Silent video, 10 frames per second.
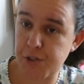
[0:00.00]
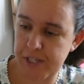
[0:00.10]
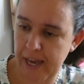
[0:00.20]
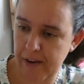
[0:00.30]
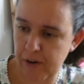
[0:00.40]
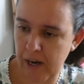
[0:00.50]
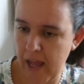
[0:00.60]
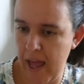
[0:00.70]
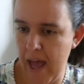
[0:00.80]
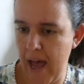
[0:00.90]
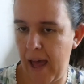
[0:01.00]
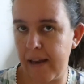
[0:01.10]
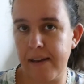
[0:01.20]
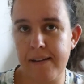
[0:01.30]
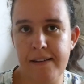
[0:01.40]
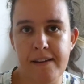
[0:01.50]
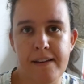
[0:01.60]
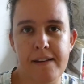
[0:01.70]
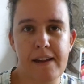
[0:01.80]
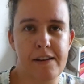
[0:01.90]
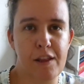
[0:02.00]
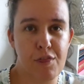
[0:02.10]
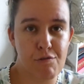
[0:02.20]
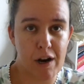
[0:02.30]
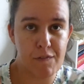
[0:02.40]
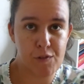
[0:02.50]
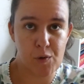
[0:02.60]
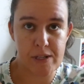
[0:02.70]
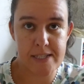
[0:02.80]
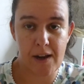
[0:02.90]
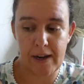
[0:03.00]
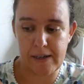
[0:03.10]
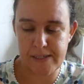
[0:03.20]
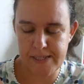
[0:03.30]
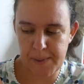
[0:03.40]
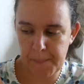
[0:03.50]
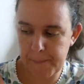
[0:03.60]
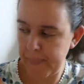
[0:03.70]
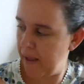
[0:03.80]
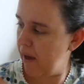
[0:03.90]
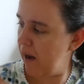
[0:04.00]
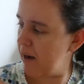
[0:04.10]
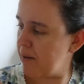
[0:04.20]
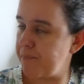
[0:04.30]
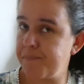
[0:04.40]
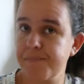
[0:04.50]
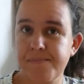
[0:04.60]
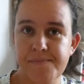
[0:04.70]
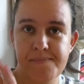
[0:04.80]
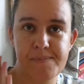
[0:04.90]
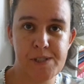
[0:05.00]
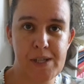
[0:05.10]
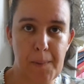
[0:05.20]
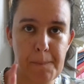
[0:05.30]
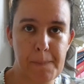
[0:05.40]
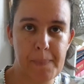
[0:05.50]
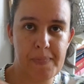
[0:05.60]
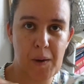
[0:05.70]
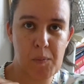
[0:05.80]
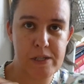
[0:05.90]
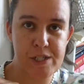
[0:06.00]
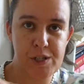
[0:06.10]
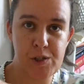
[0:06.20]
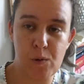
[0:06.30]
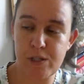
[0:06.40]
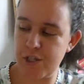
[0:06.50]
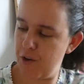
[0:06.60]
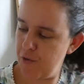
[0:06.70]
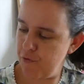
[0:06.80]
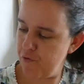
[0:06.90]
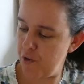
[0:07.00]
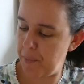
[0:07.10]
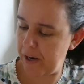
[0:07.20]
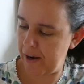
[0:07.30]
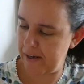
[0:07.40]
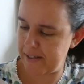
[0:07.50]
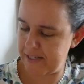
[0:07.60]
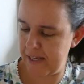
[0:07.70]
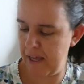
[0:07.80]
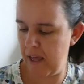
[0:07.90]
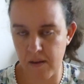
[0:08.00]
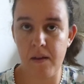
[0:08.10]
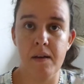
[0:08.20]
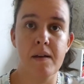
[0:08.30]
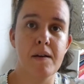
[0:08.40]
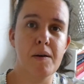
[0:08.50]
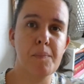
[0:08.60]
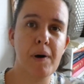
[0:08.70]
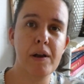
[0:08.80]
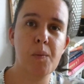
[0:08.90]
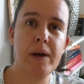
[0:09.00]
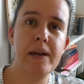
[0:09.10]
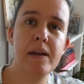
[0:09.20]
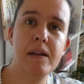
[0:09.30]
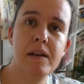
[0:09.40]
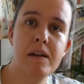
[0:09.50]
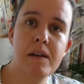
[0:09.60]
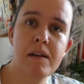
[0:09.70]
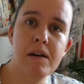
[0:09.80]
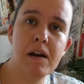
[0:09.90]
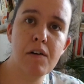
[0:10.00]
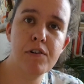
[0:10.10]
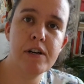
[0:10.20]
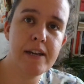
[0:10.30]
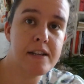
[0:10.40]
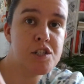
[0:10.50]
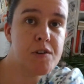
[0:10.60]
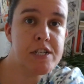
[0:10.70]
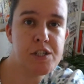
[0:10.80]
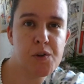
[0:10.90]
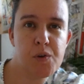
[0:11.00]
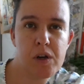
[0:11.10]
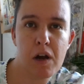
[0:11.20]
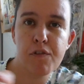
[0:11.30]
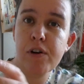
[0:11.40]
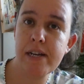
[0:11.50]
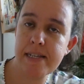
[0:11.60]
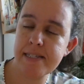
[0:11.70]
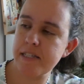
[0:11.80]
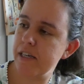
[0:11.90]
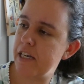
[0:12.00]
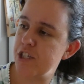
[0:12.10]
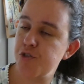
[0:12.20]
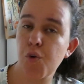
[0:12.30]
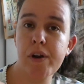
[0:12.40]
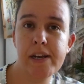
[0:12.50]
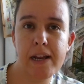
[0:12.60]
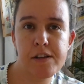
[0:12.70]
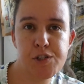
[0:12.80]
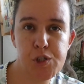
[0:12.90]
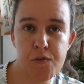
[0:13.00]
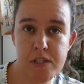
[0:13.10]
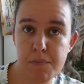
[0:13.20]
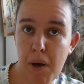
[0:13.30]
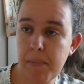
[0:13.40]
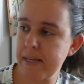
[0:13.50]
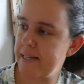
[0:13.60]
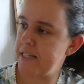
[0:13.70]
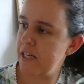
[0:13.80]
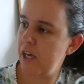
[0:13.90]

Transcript: together and that they thrived on this island. So yeah, that was Notes from an Island. By the way, the cover, the illustration on the cover is a drawing that Tove's mom did